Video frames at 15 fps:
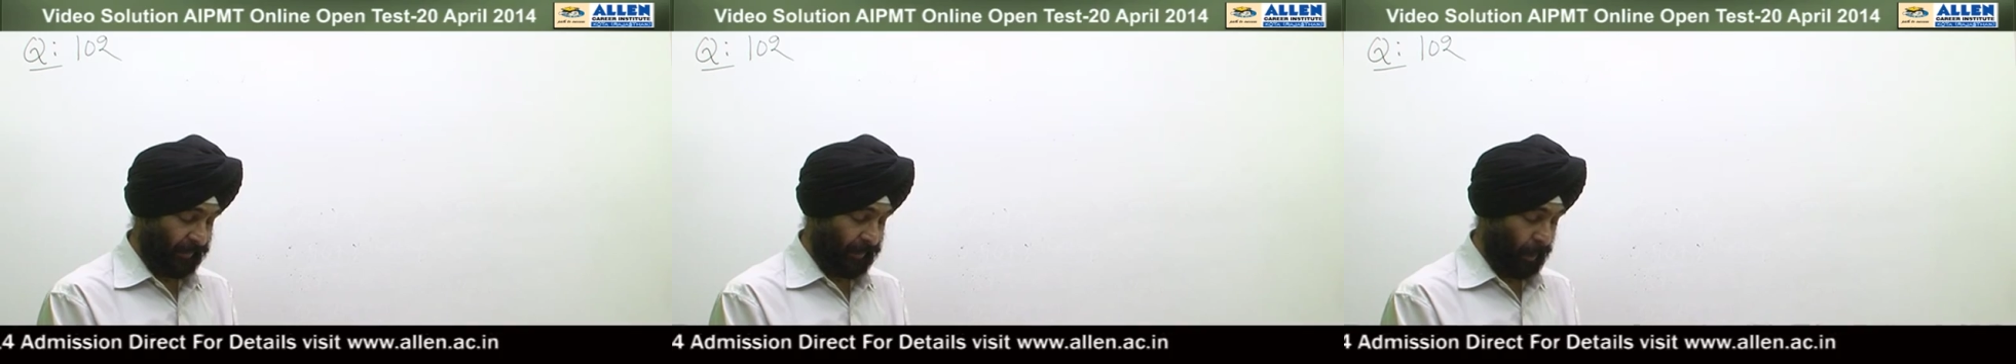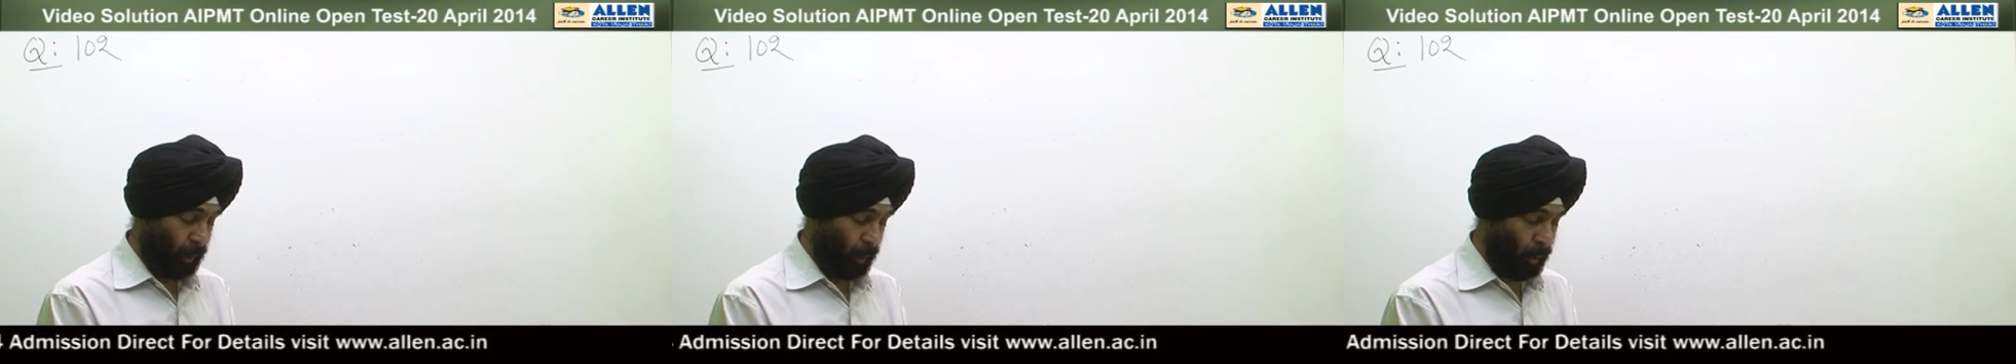
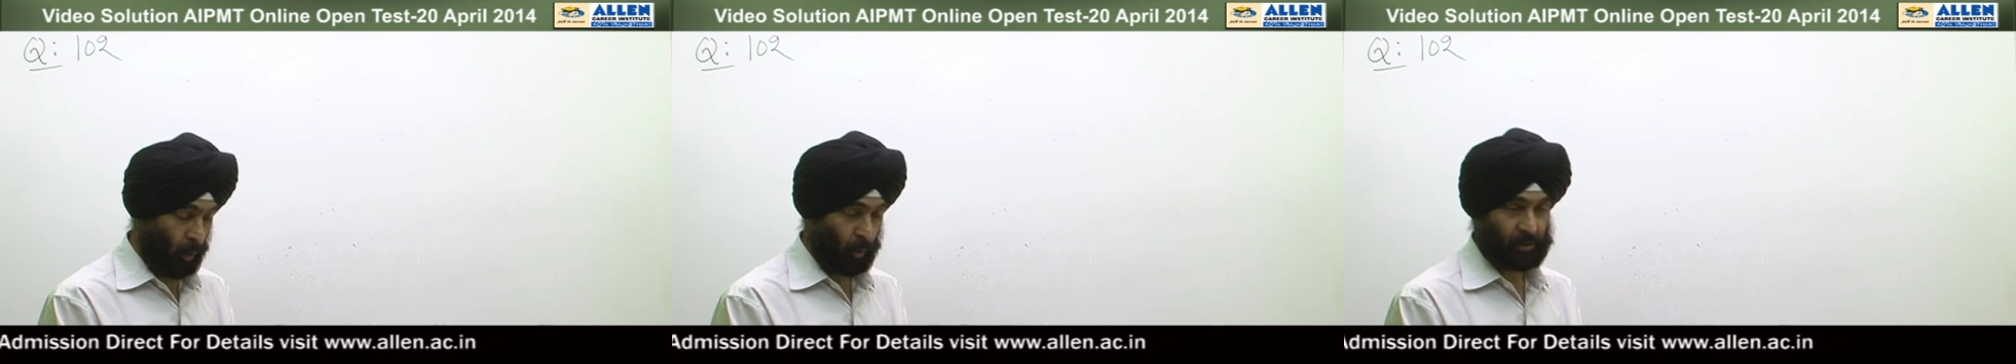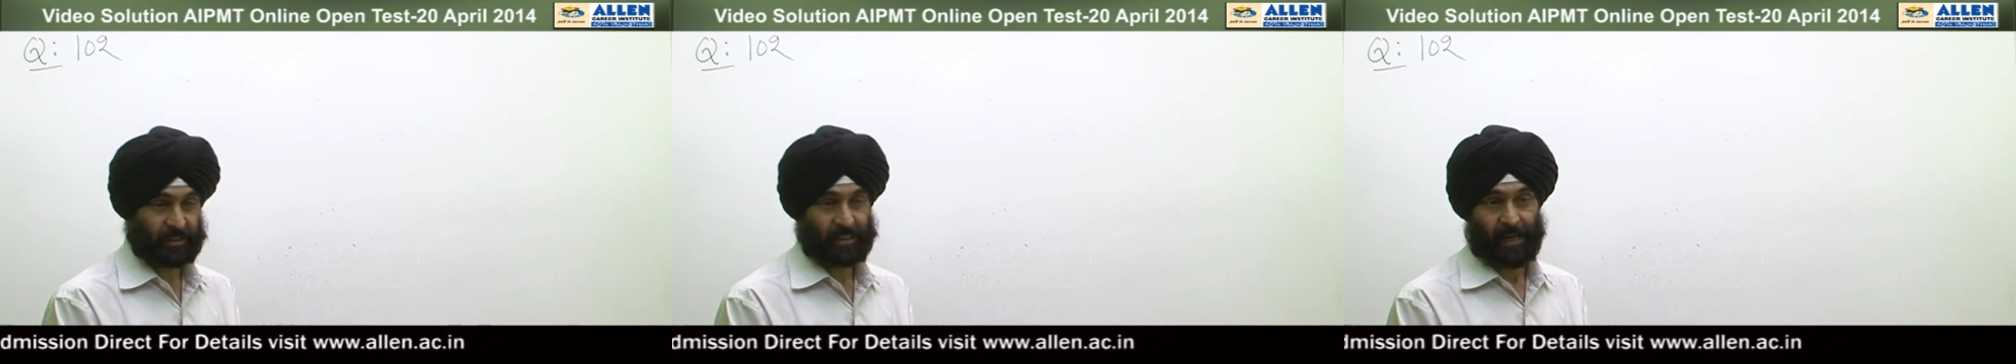the
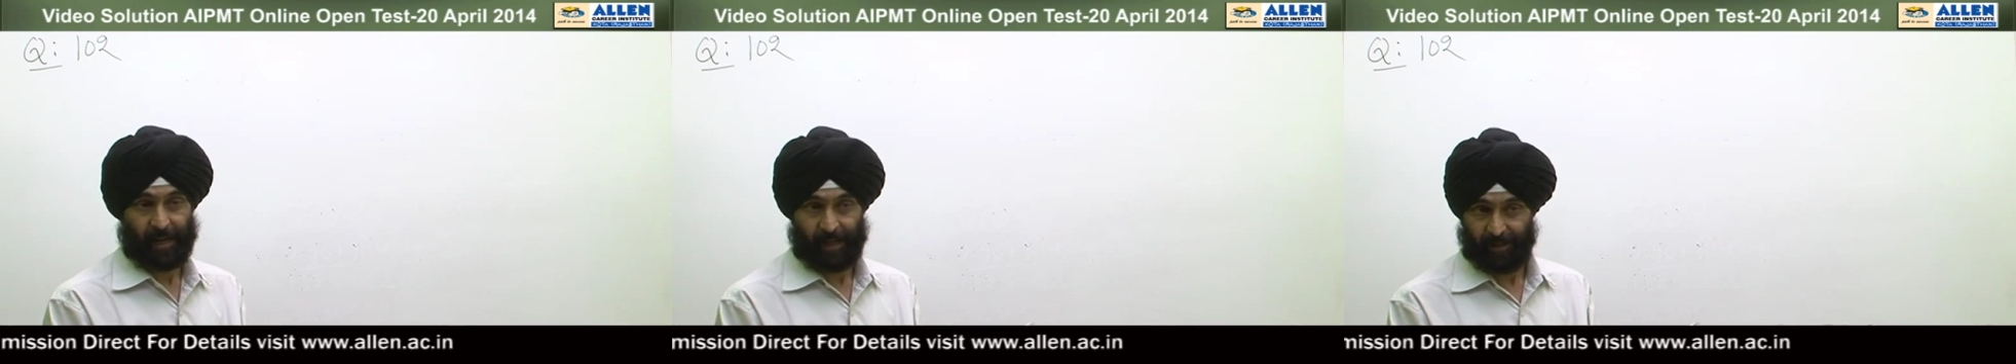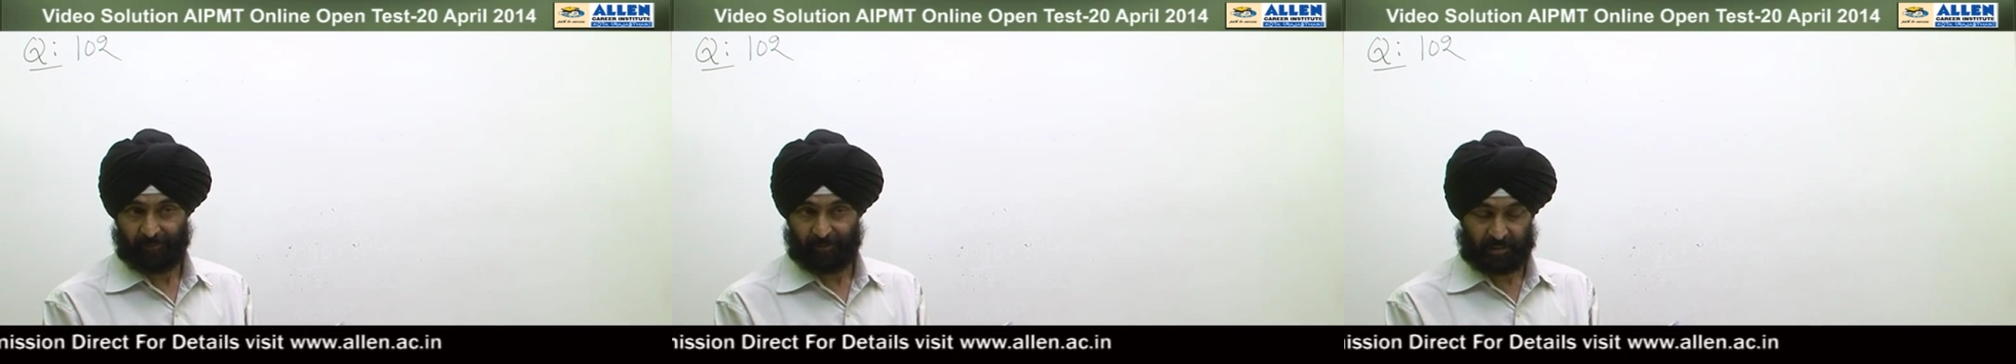
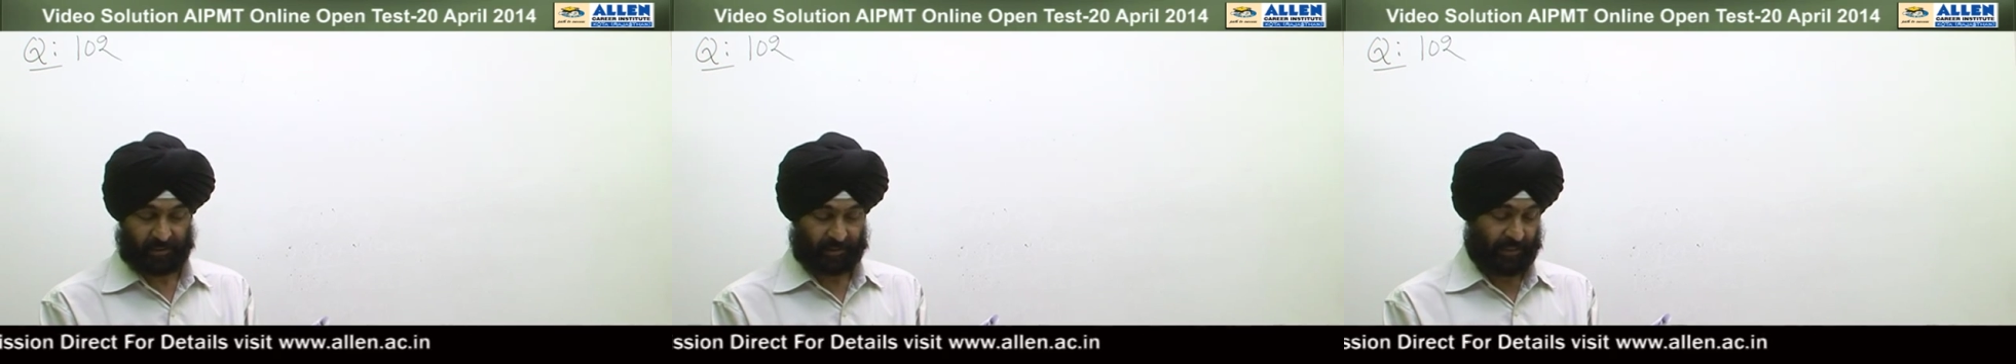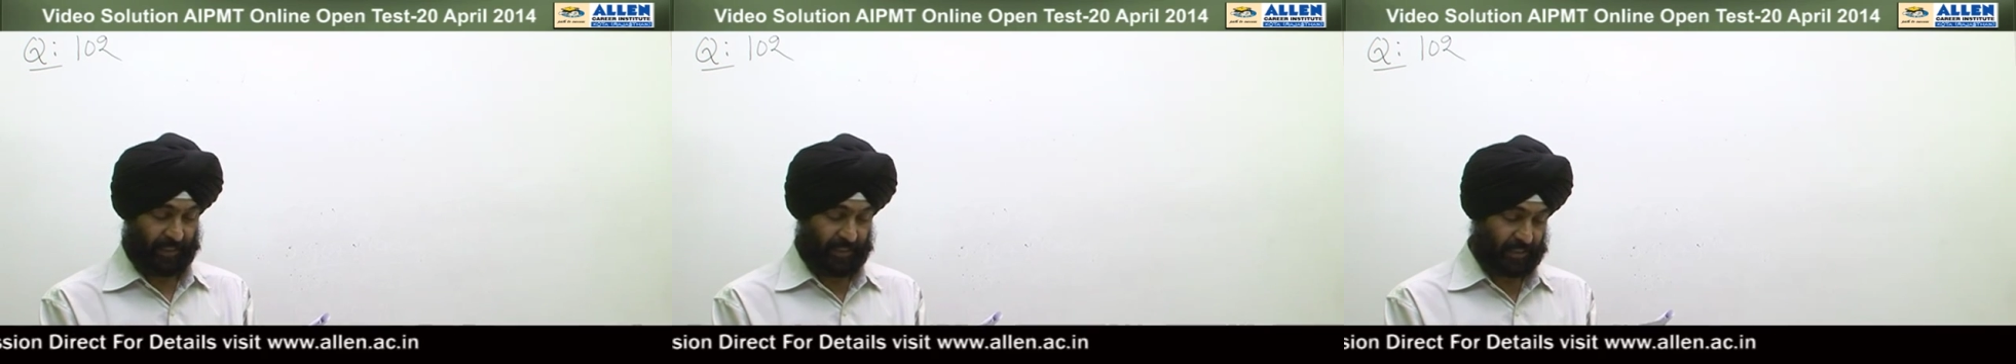locusta which
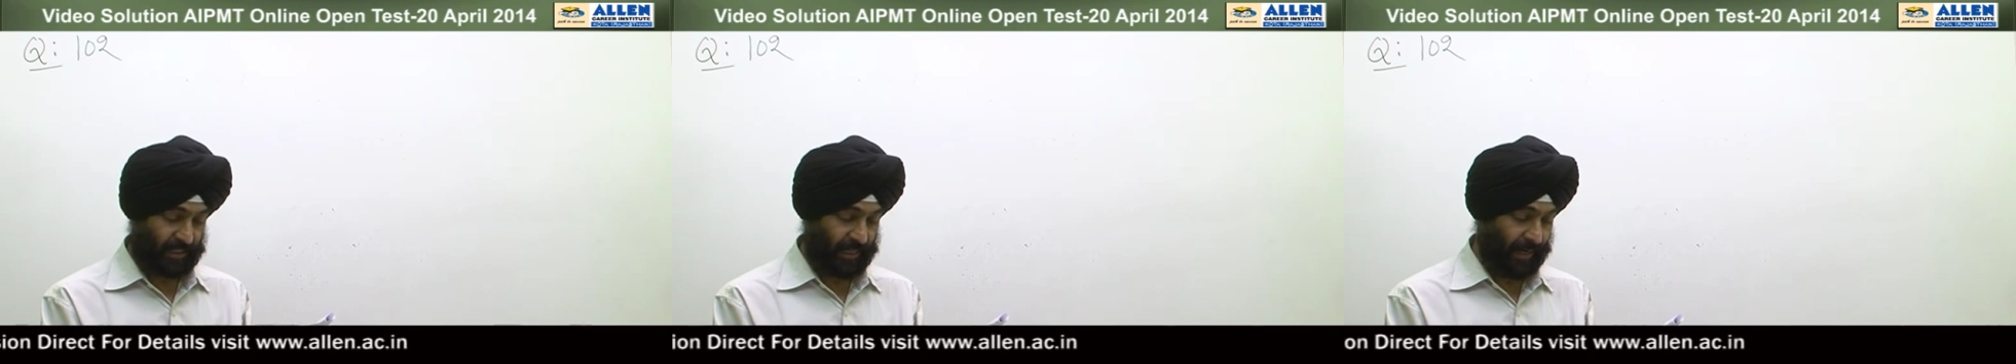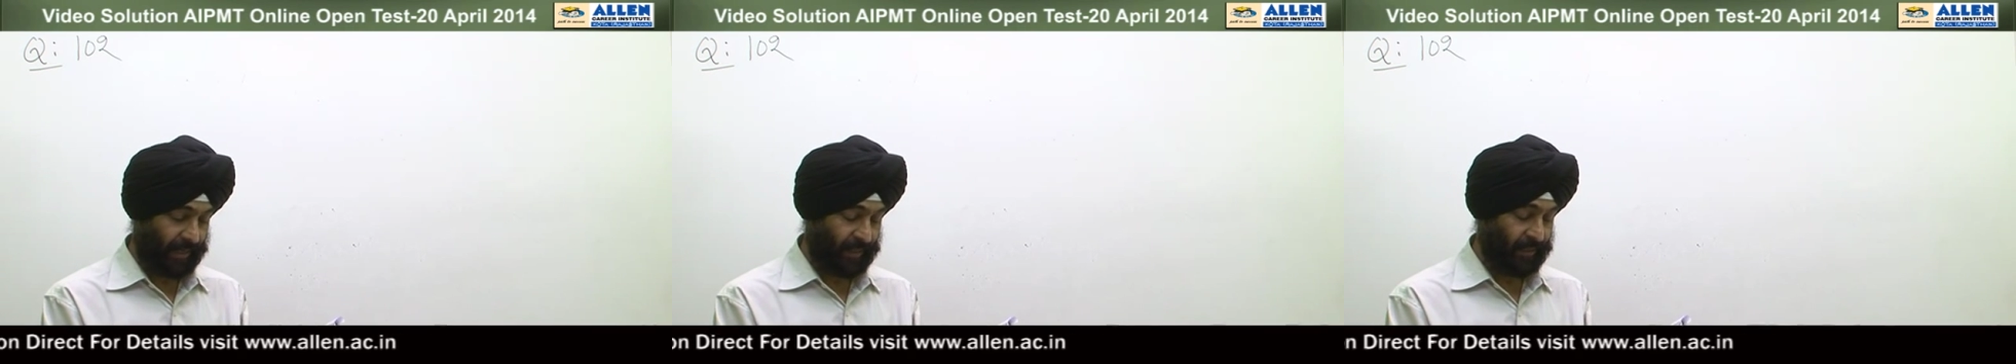is the
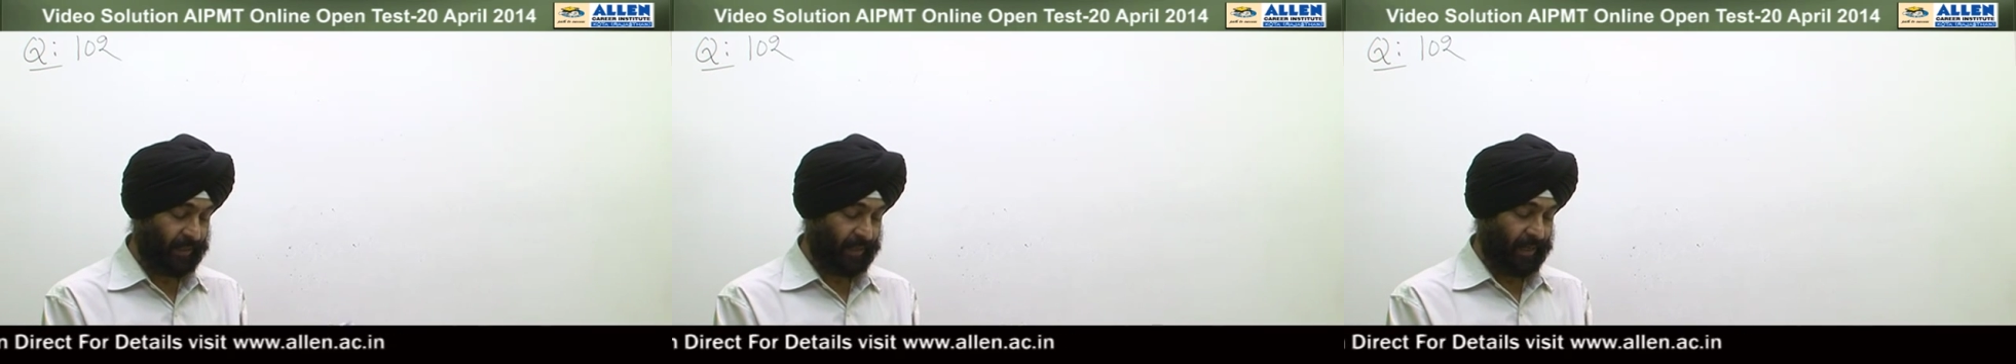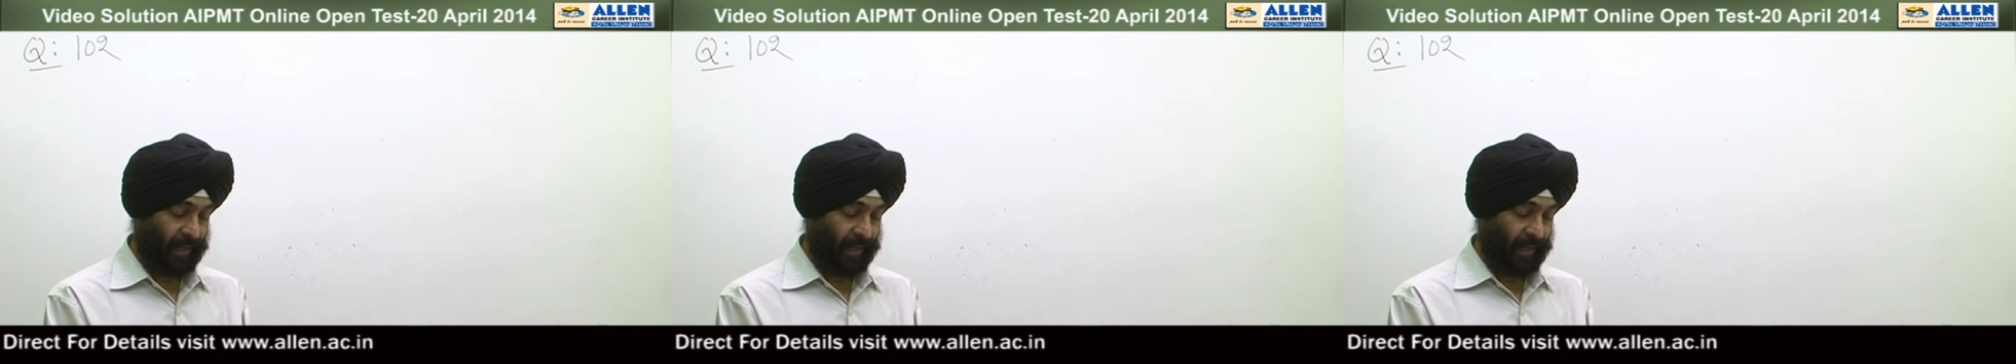insect